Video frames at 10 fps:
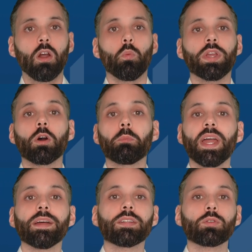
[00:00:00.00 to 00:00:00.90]
We
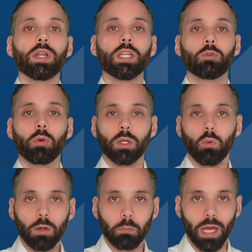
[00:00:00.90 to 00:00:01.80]
compared the
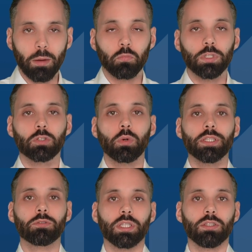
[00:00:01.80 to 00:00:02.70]
2021 map with the
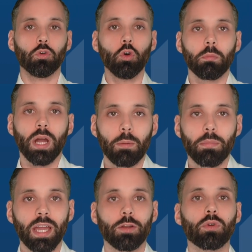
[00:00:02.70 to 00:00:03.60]
2022
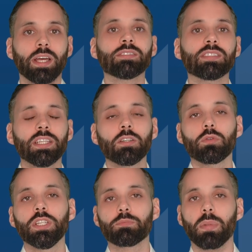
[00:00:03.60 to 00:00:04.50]
map, and rents
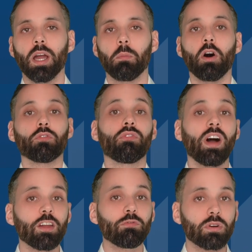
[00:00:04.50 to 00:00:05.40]
increased by about
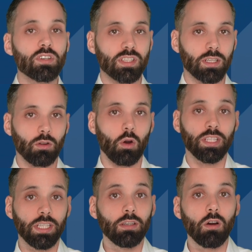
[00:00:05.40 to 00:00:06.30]
5%
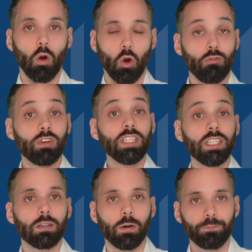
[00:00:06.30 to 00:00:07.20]
year over
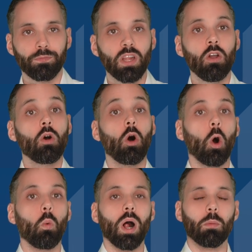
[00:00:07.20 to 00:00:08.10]
year,
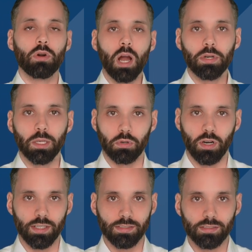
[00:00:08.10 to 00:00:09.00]
all while property
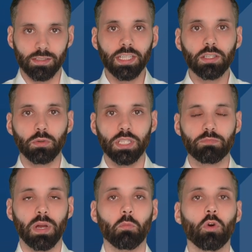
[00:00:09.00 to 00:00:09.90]
prices
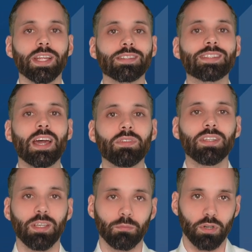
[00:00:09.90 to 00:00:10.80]
increased by more than
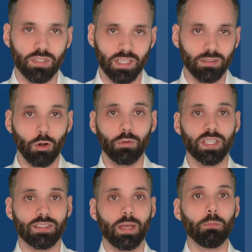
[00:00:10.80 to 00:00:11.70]
17% over
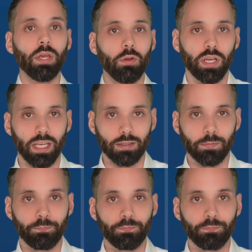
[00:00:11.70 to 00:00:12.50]
the same period.